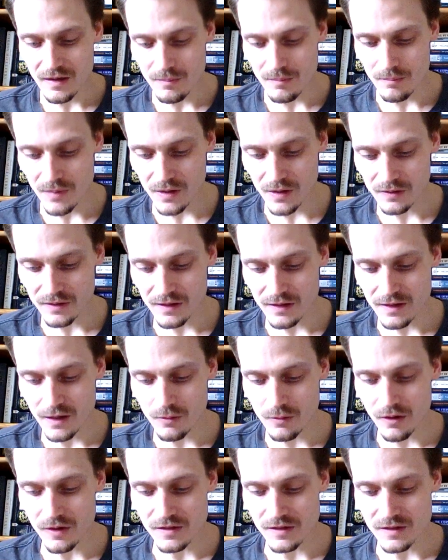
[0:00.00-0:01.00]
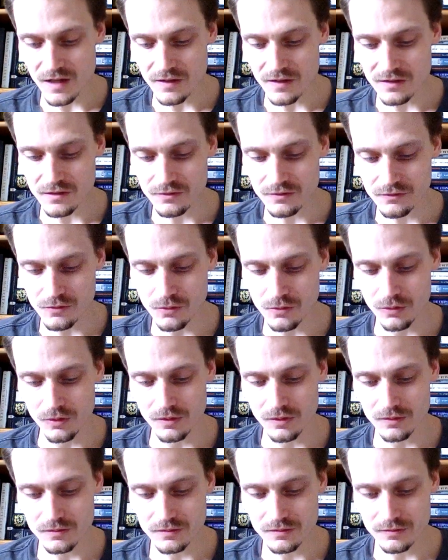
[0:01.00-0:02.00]
Merely thou art death's
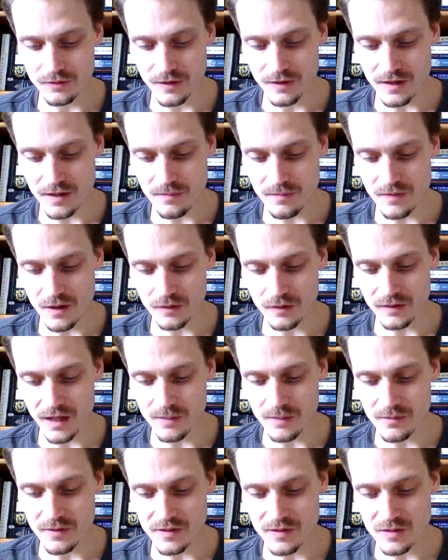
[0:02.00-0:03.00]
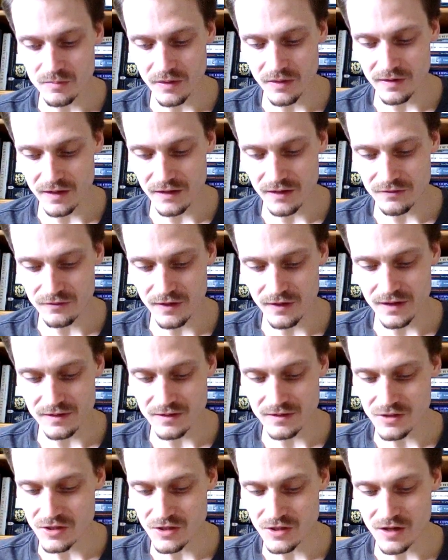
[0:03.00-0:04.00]
fool. For him thou labourest by thy flight
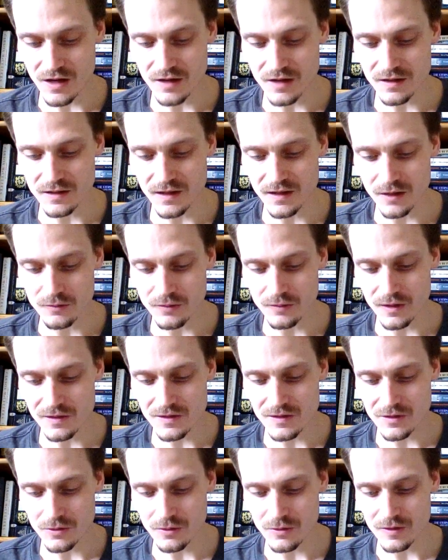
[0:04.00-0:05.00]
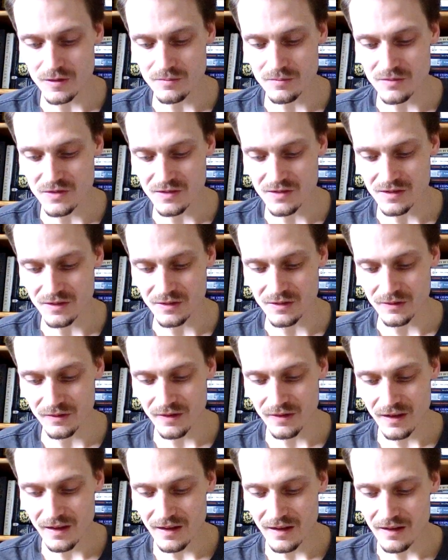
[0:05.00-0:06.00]
to shun, and yet run'st toward him still.
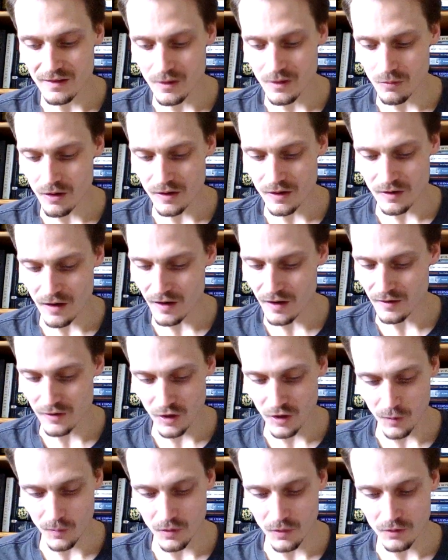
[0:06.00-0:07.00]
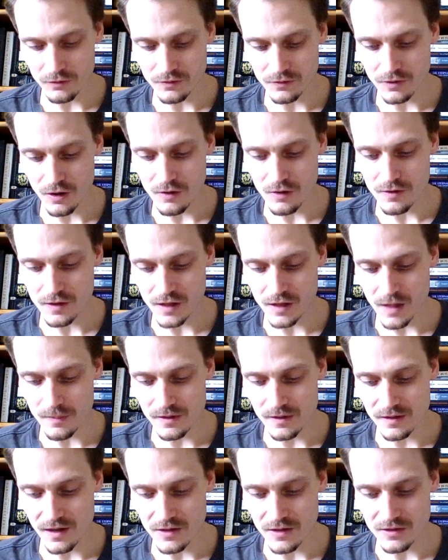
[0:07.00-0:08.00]
Thou art not noble, for all the
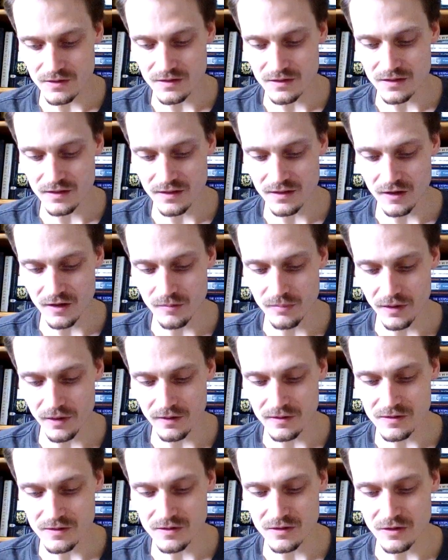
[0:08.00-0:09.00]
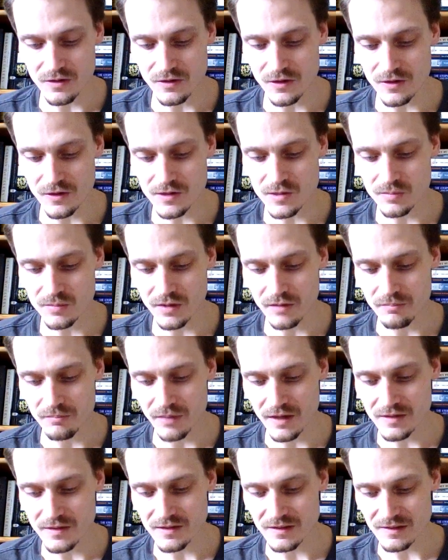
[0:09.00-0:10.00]
accommodations that thou bearest are nursed by
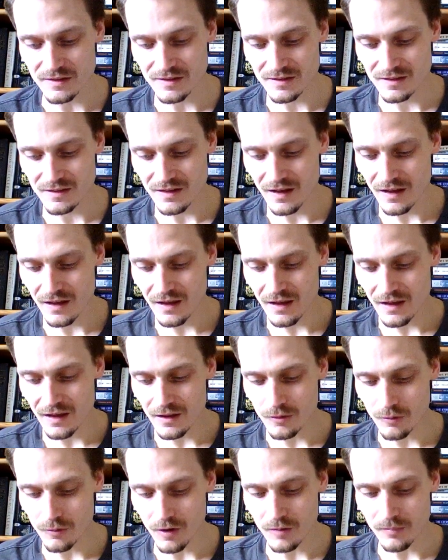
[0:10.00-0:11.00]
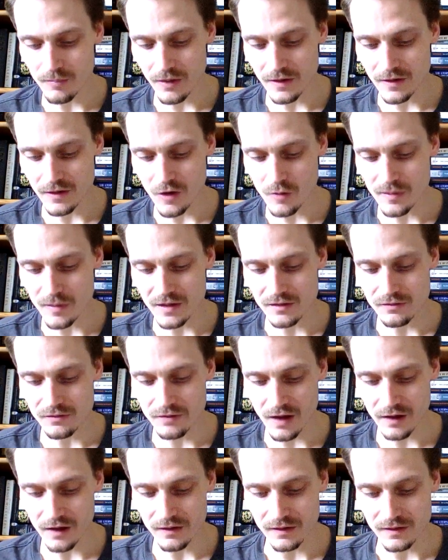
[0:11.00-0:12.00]
baseness. Thou art by no means
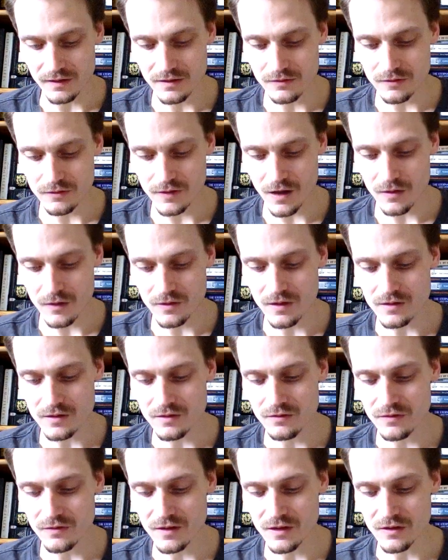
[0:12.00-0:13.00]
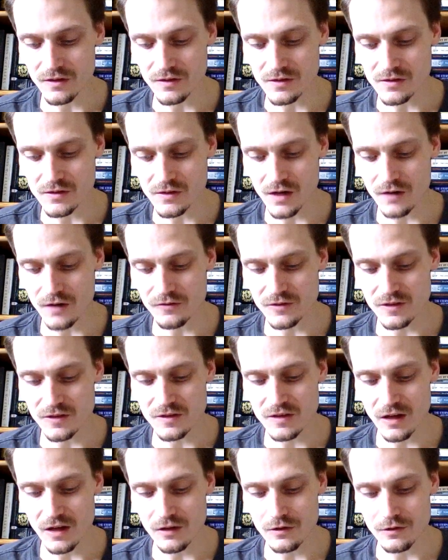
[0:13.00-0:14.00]
valiant, for thou dost fear the soft
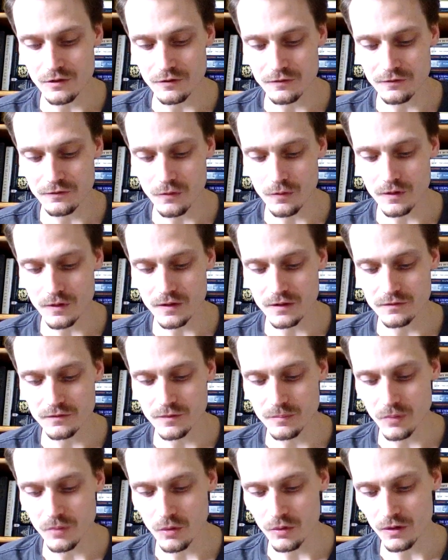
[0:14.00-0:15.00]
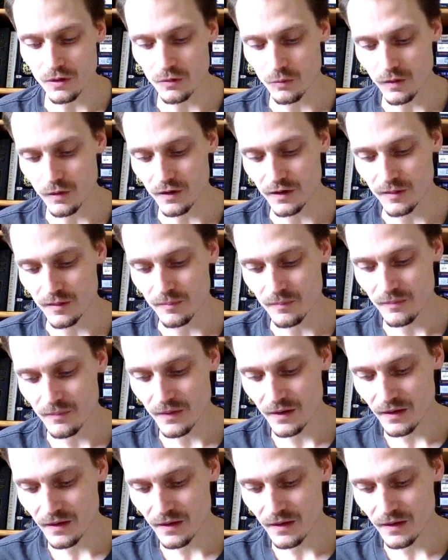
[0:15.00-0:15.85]
and tender fork of a poor worm.